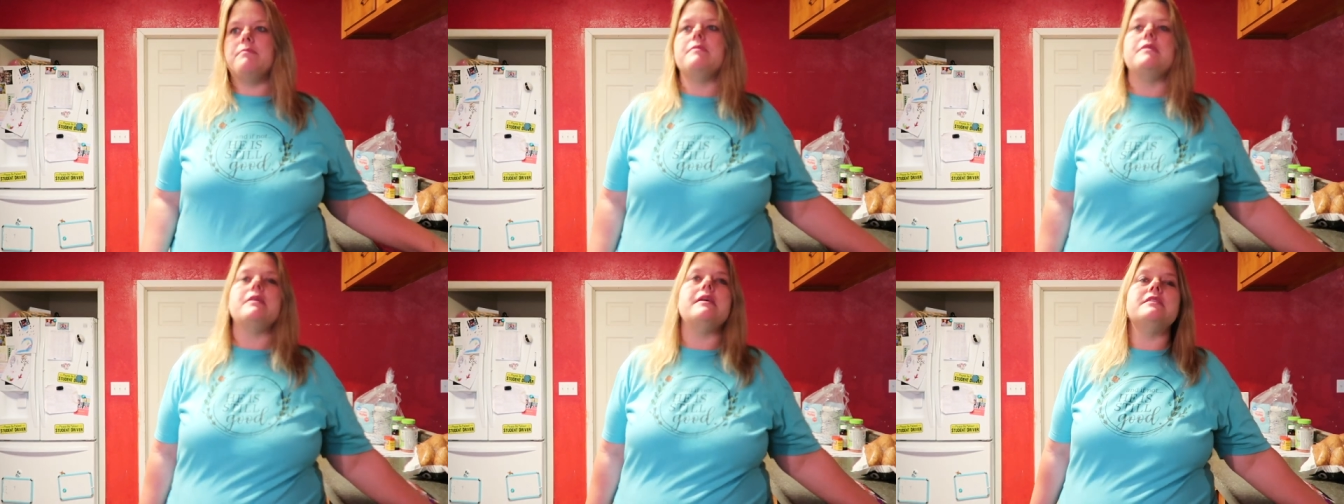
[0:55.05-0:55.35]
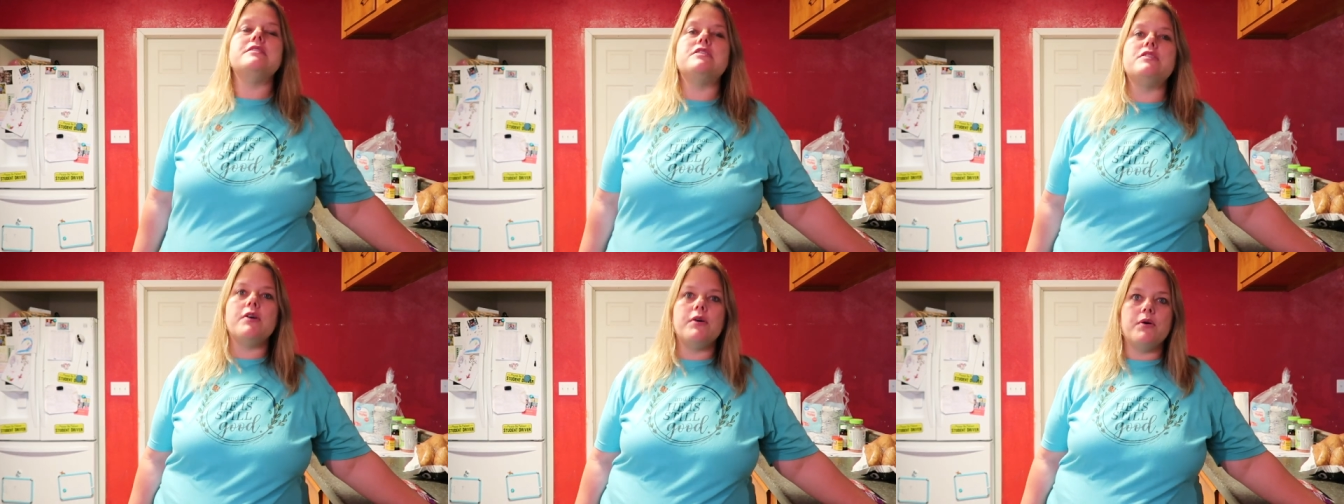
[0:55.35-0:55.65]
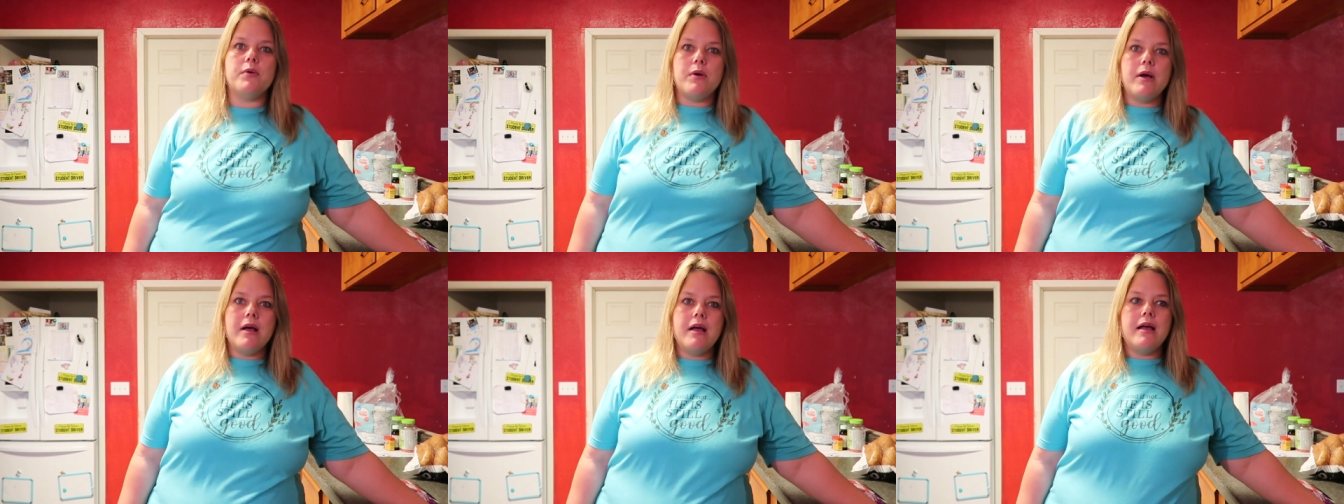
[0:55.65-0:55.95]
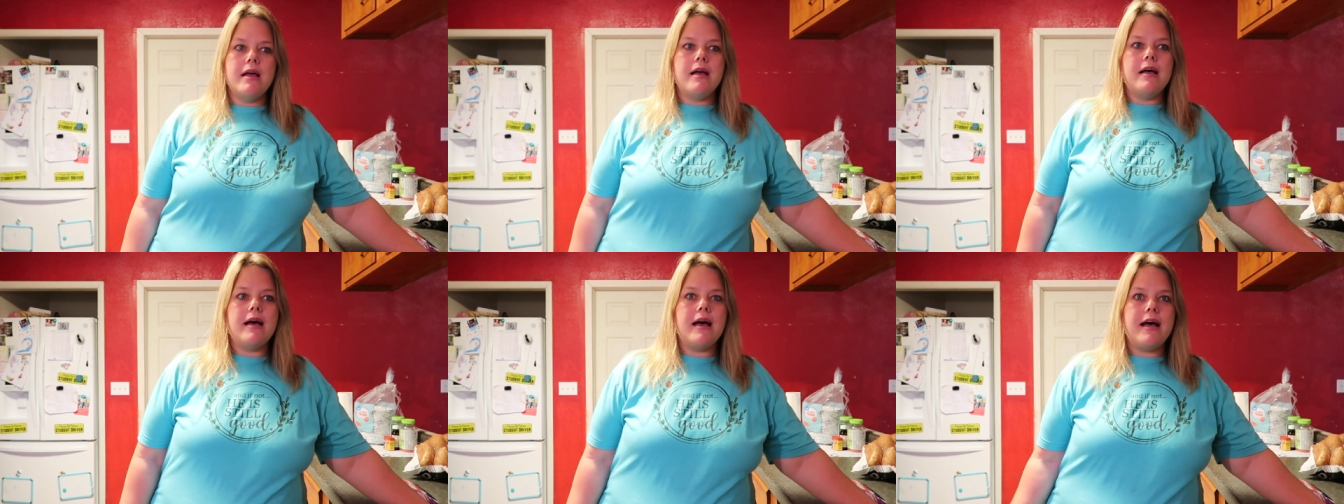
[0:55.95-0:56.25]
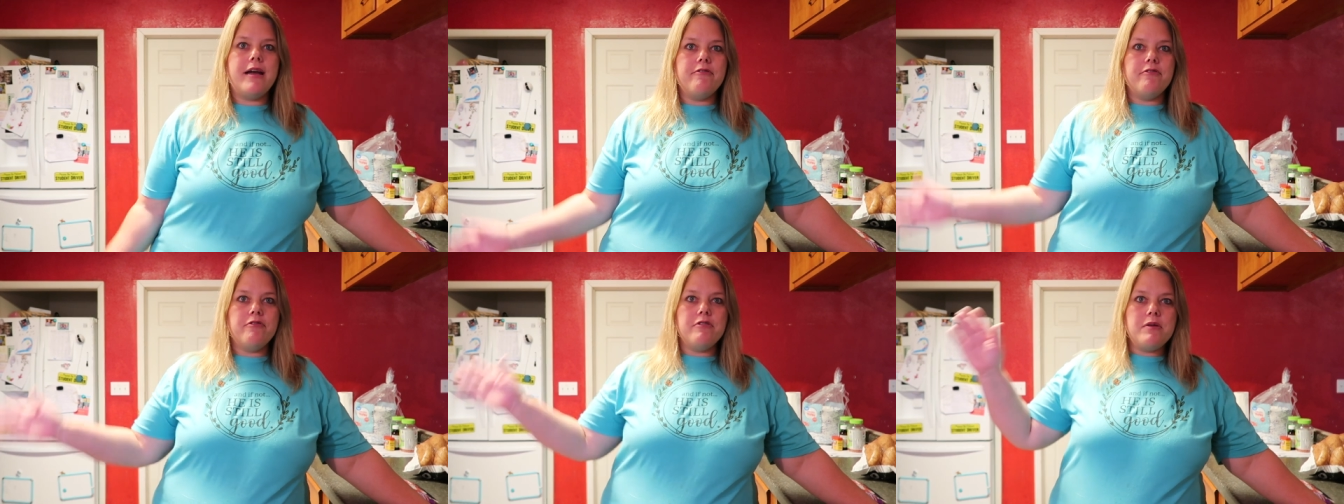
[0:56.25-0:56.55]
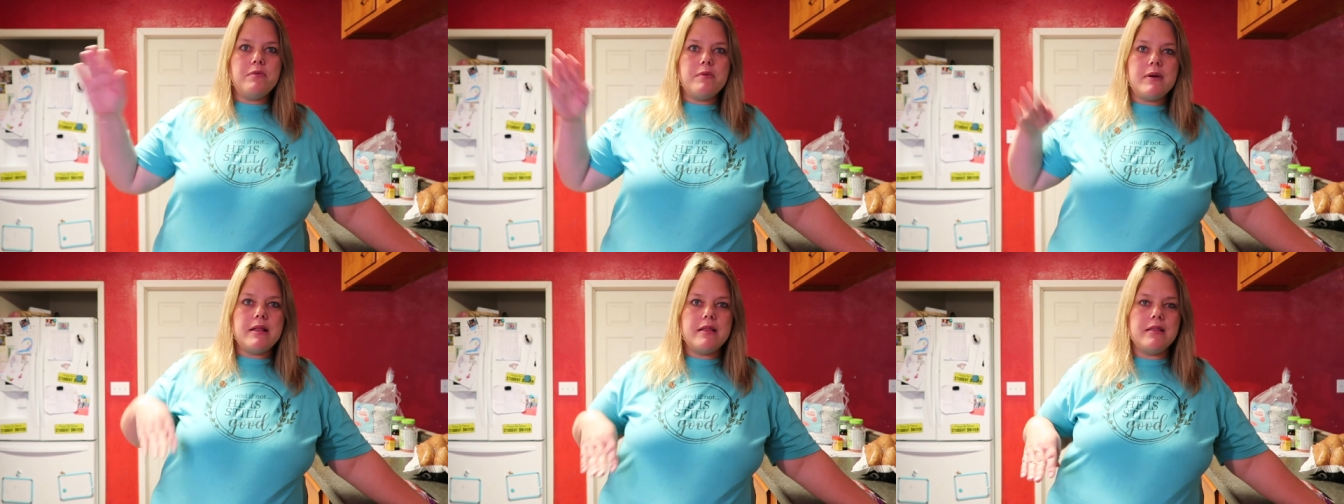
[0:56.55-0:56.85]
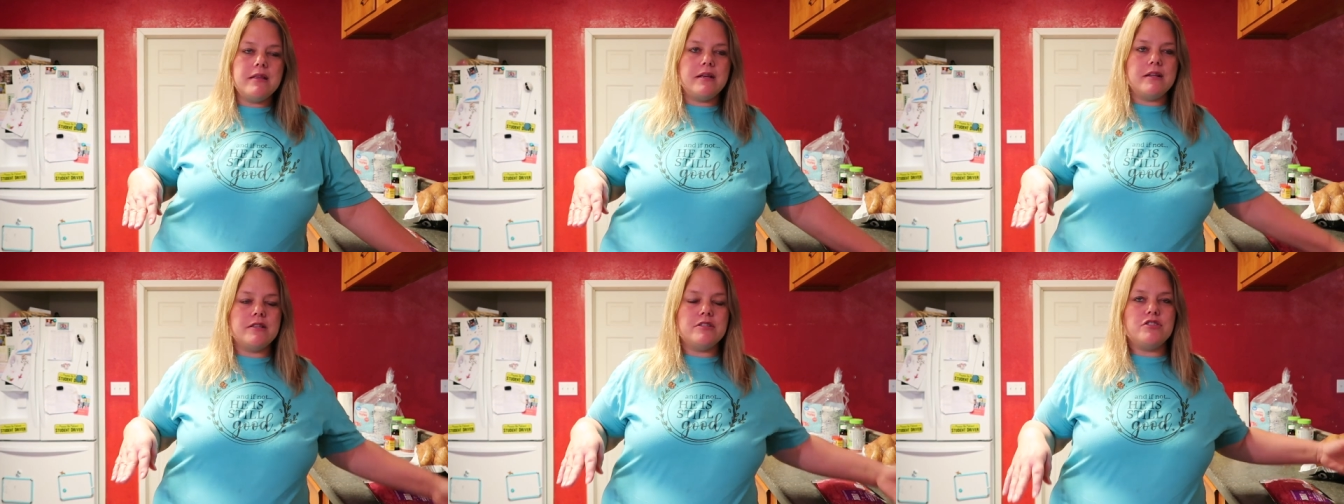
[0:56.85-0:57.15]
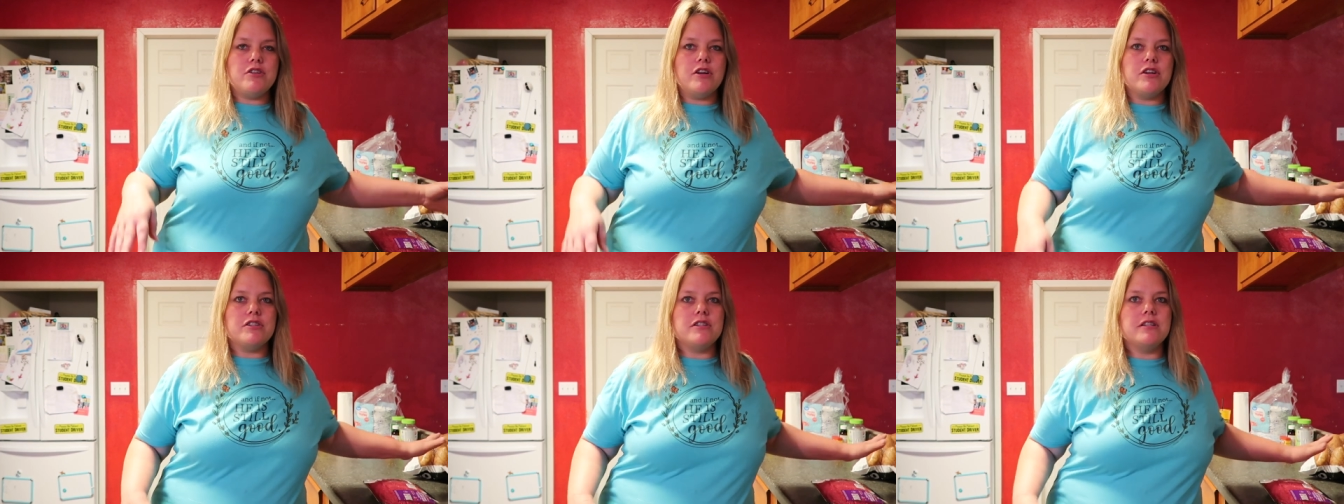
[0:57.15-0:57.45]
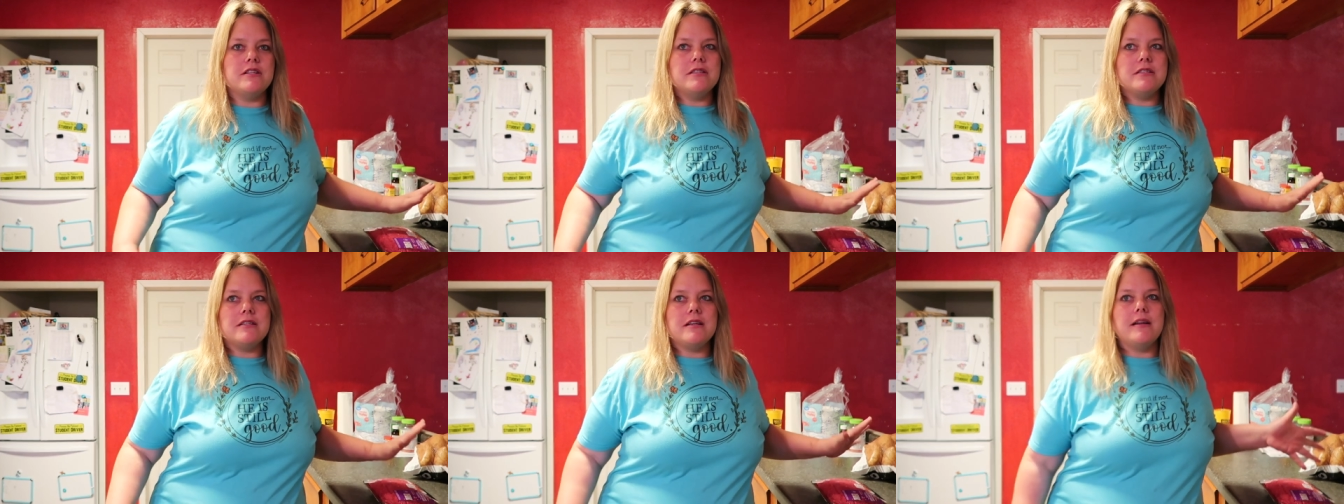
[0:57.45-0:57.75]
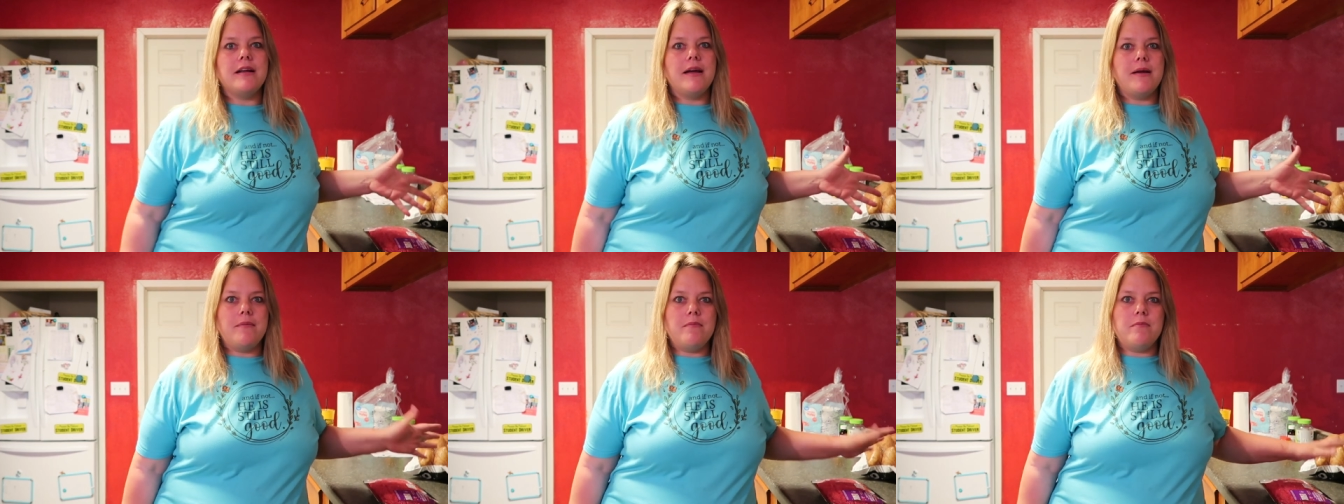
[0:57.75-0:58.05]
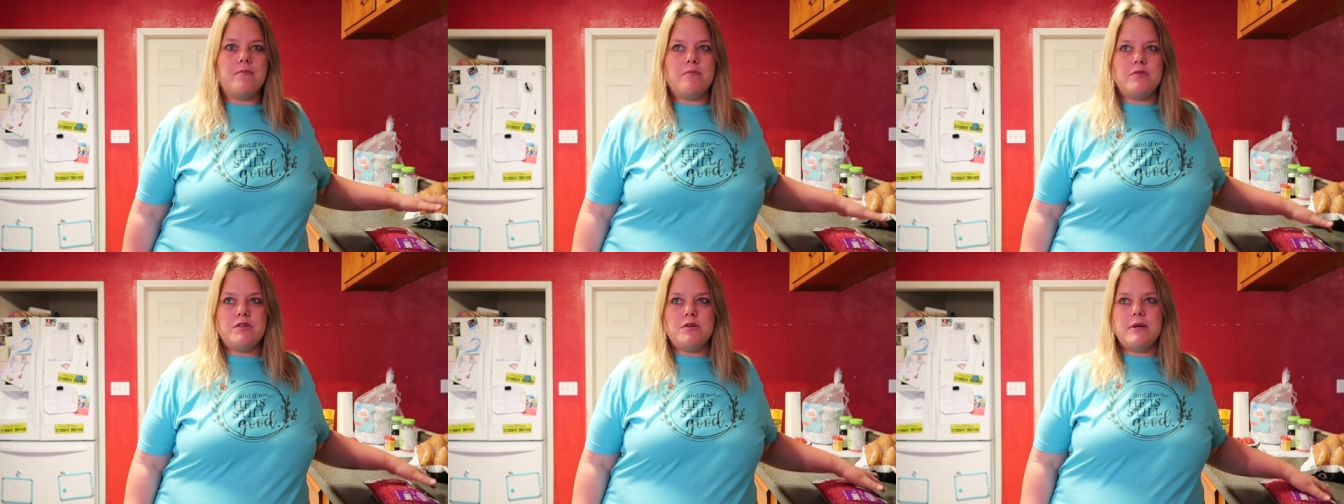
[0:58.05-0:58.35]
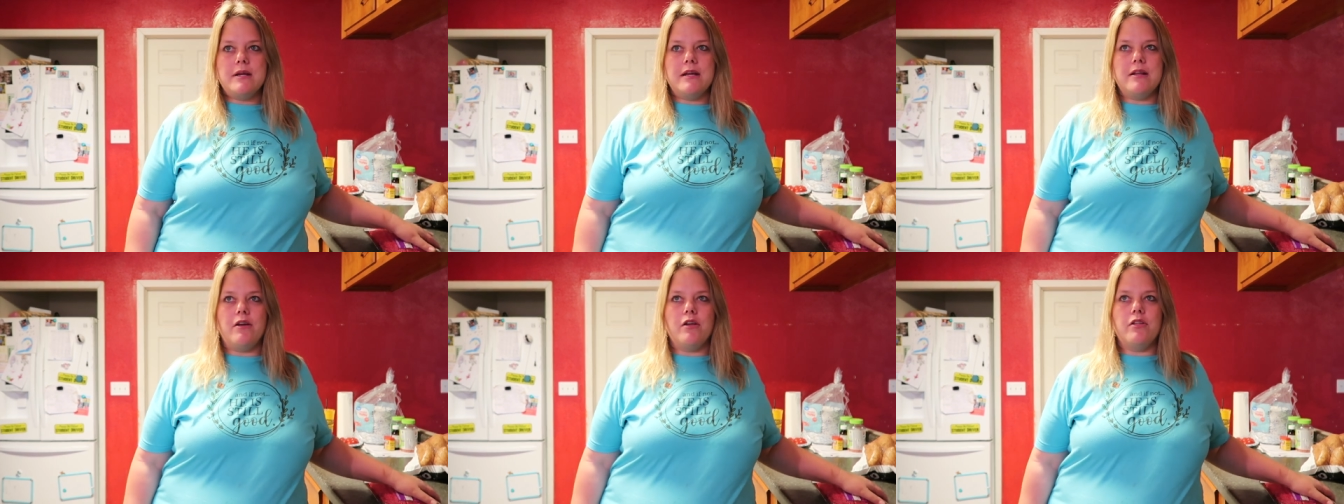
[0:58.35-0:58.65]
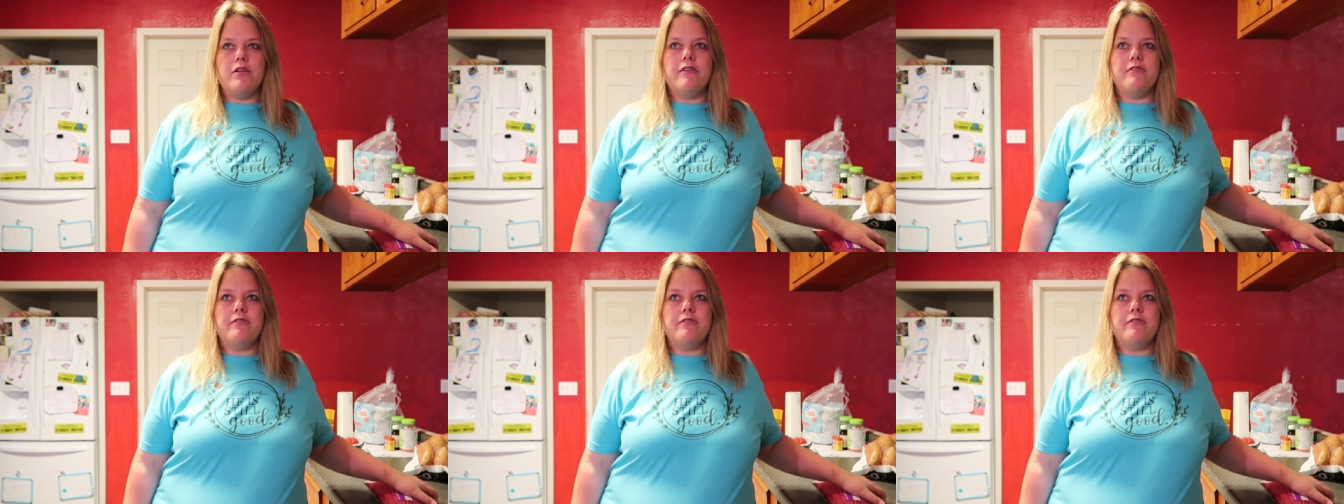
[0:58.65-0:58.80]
and so I've rewritten the instructions and I'm doing it all